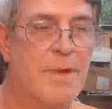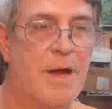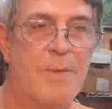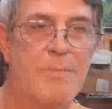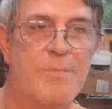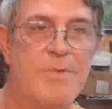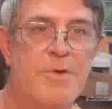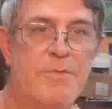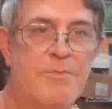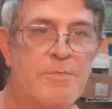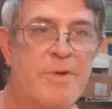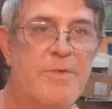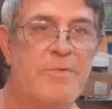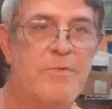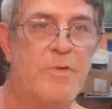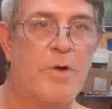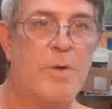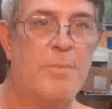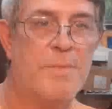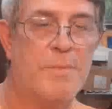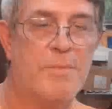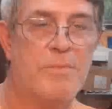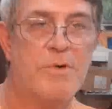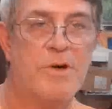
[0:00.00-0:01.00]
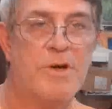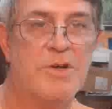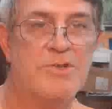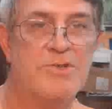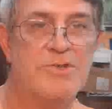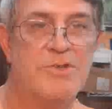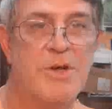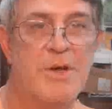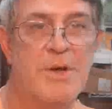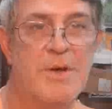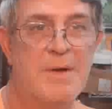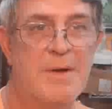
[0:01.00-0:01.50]
help you reform the
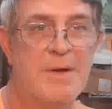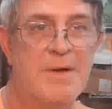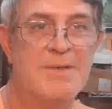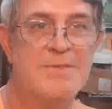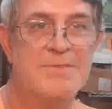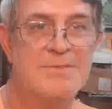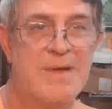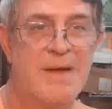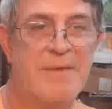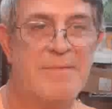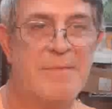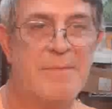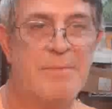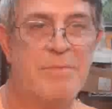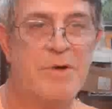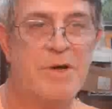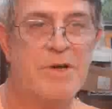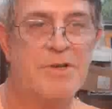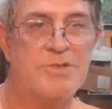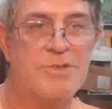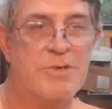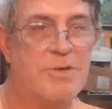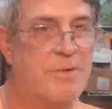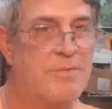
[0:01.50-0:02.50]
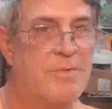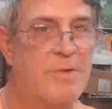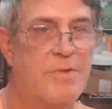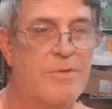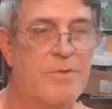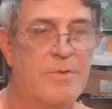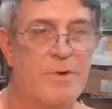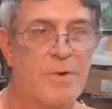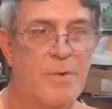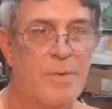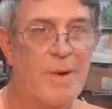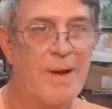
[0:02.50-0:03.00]
brush and save the brush. You don't have to
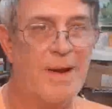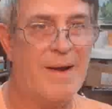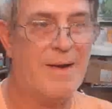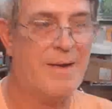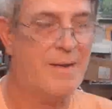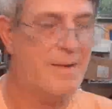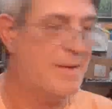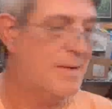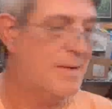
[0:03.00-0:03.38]
throw it away.